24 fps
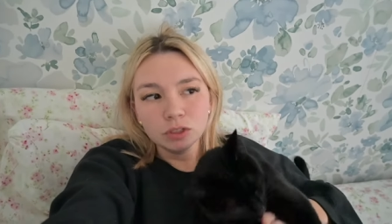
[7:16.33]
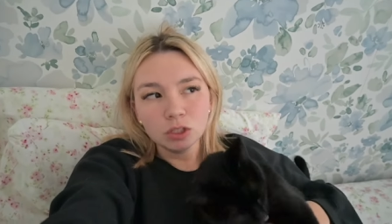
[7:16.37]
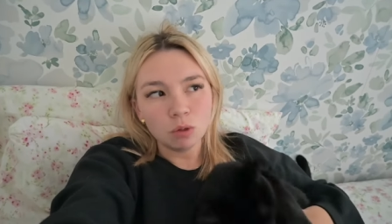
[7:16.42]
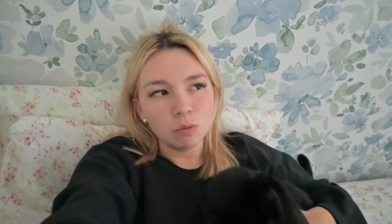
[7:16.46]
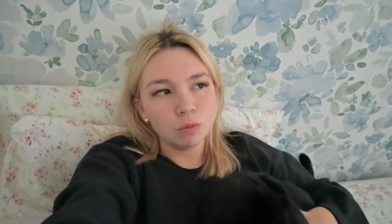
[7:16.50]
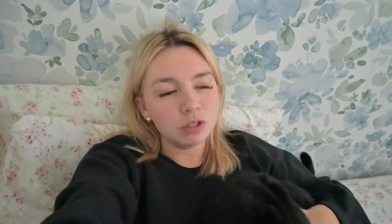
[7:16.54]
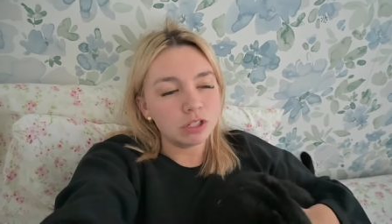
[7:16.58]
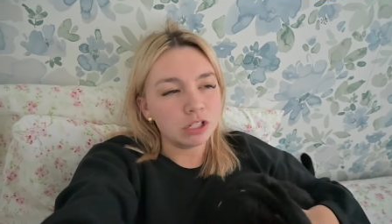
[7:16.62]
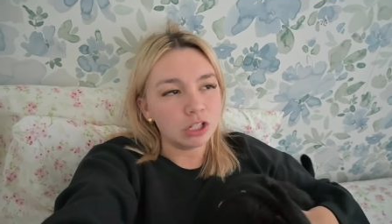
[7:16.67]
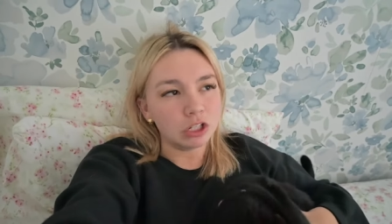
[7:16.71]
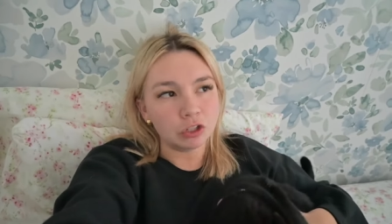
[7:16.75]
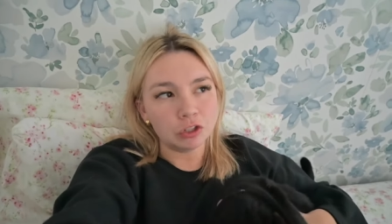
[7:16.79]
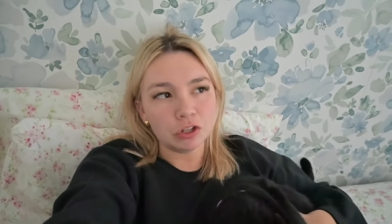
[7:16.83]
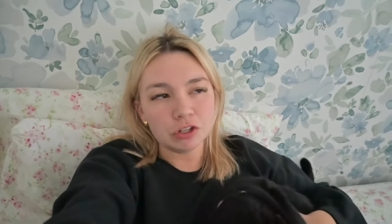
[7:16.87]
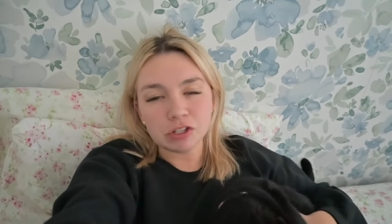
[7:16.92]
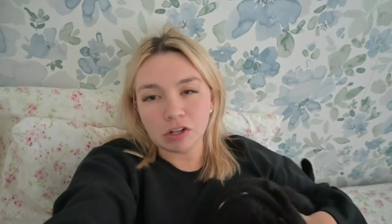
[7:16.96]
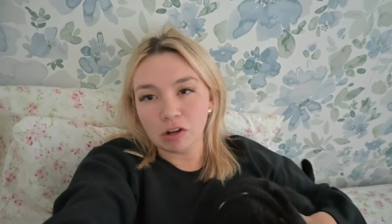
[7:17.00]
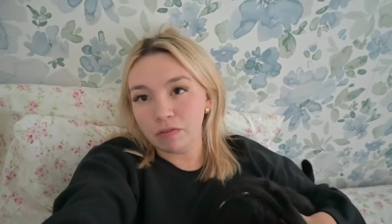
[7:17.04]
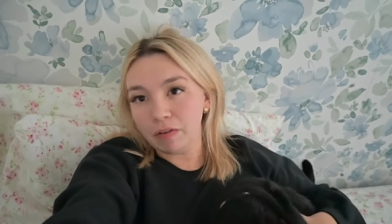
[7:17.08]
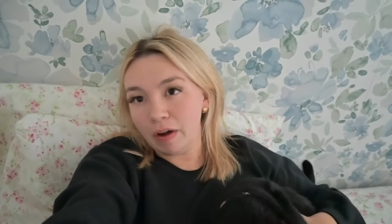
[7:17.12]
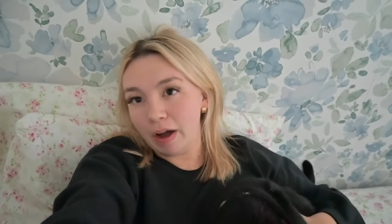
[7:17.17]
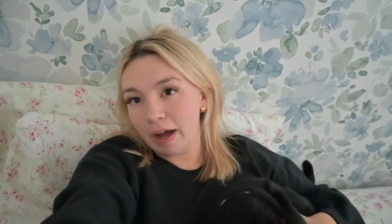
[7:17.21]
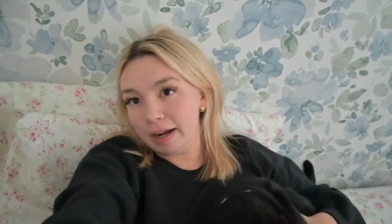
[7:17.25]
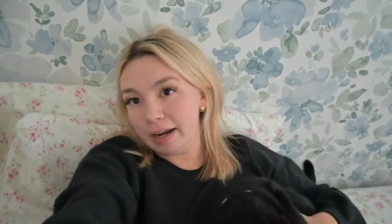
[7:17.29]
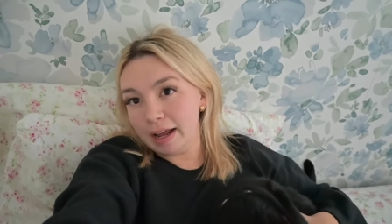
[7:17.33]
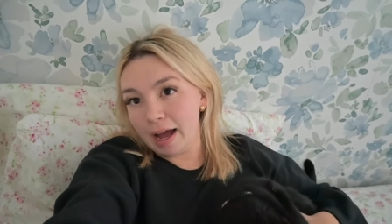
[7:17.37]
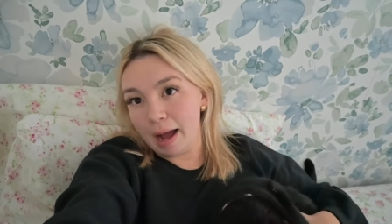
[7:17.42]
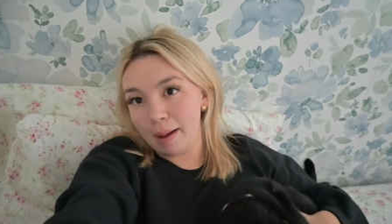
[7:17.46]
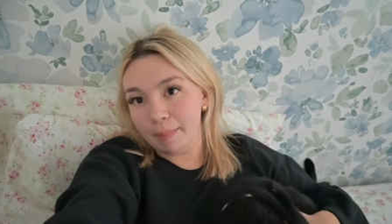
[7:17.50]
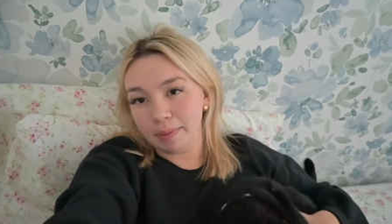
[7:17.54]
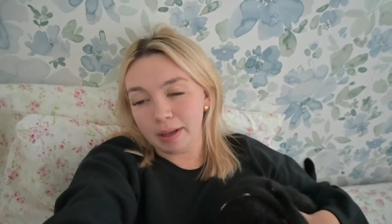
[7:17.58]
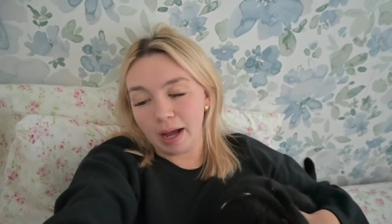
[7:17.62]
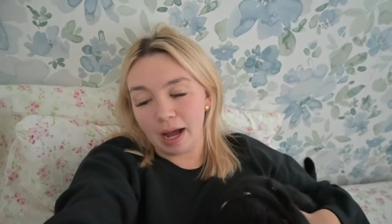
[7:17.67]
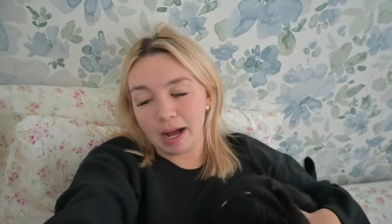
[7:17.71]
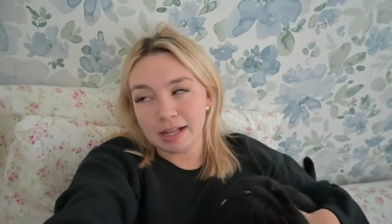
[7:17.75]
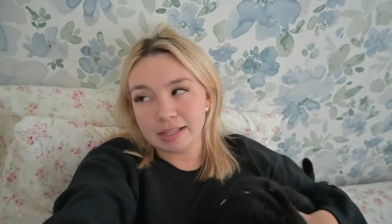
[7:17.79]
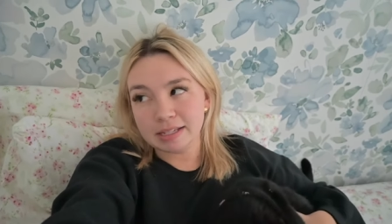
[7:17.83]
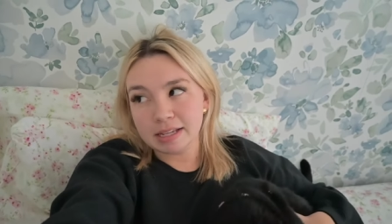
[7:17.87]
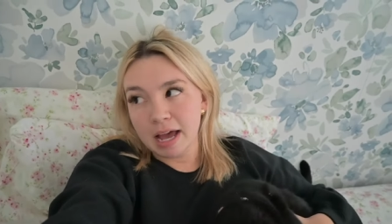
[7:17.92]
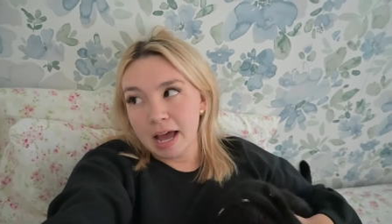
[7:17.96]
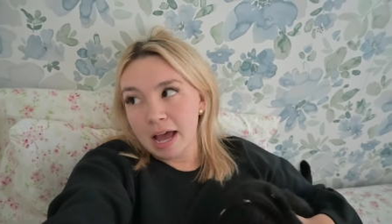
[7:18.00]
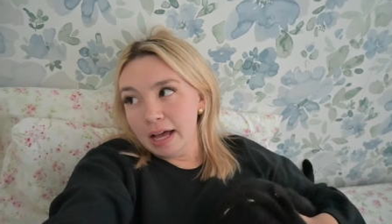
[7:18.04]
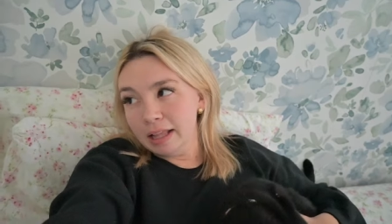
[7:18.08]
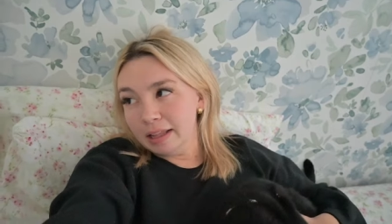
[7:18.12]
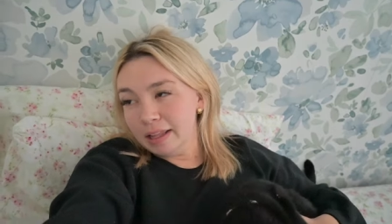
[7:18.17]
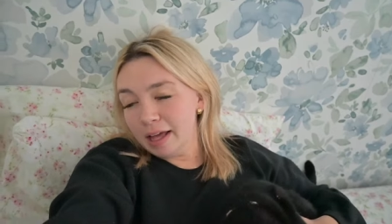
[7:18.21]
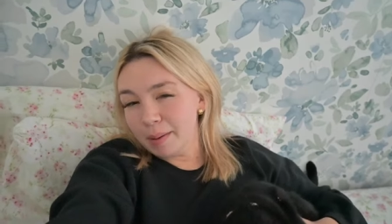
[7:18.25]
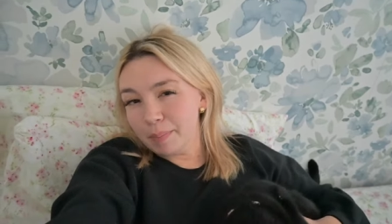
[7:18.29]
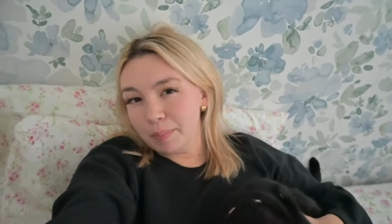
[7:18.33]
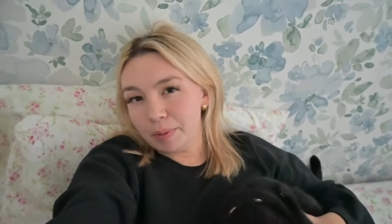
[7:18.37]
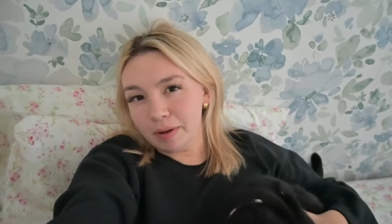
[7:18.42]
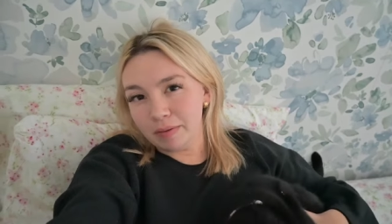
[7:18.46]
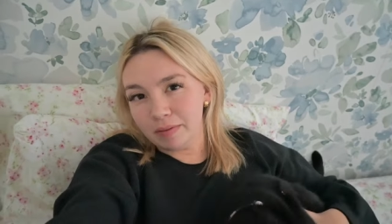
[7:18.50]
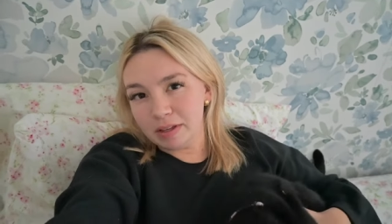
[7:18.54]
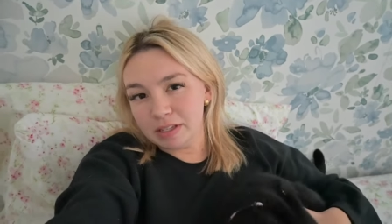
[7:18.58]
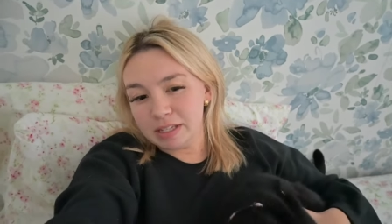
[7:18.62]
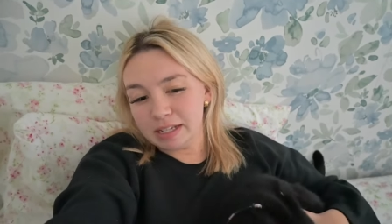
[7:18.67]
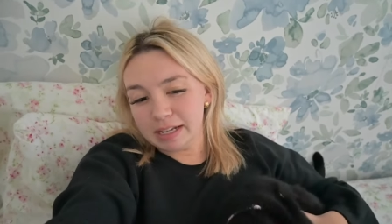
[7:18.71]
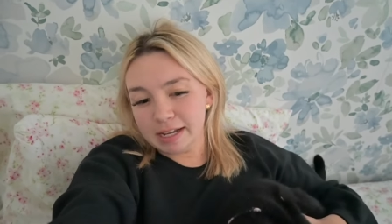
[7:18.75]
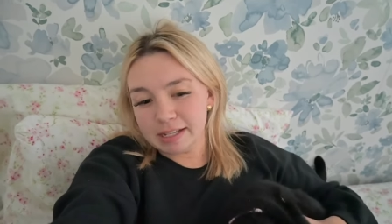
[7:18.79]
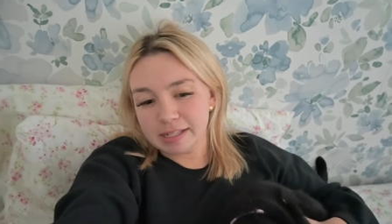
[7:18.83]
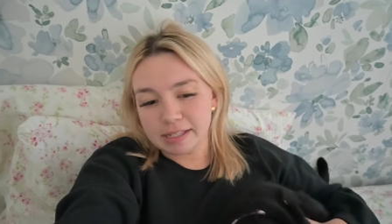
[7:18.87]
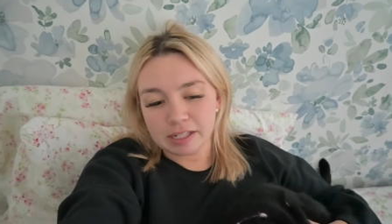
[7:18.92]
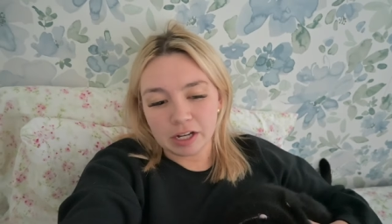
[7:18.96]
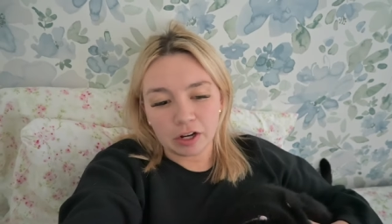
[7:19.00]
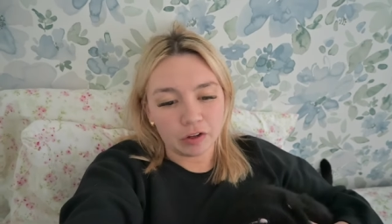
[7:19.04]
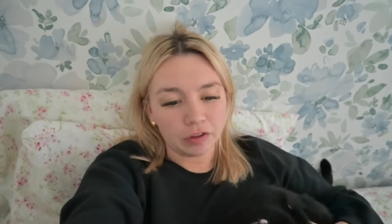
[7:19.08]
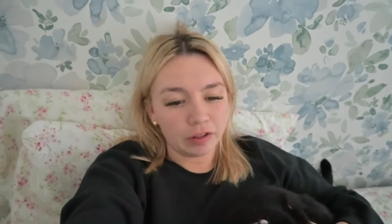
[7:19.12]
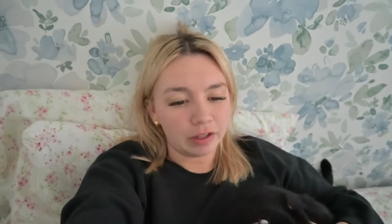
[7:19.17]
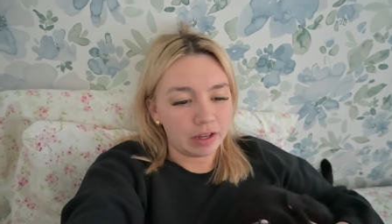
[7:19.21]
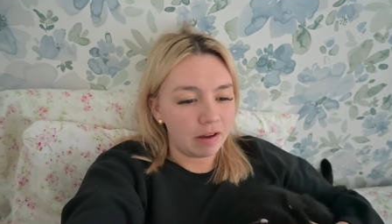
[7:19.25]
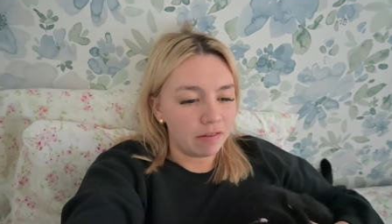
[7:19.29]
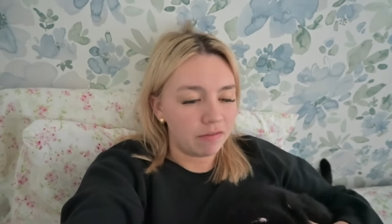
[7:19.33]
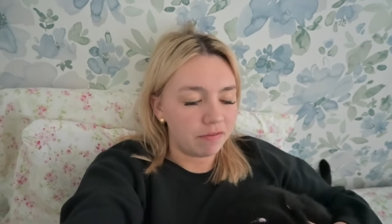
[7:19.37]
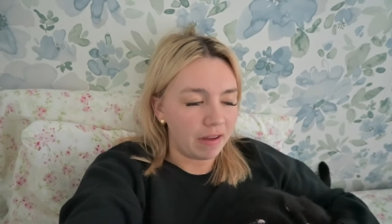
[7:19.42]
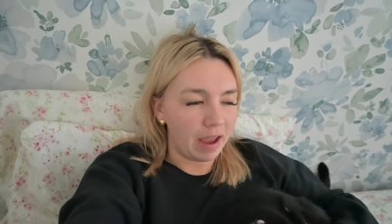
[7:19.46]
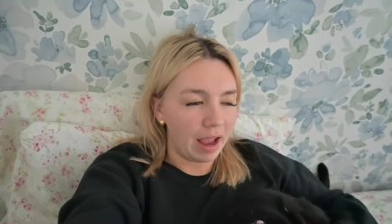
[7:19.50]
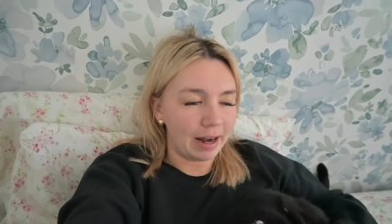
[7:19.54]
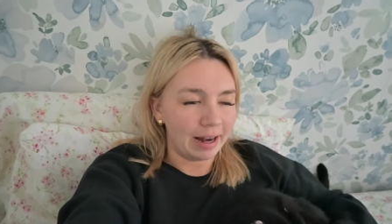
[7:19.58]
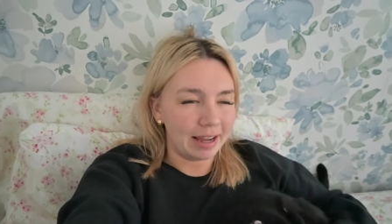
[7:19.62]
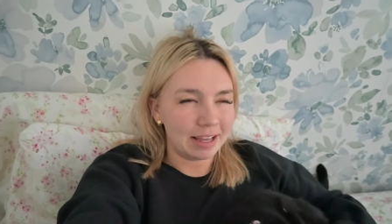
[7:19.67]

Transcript: was literally so fun. I'm not like previously necessarily a fan.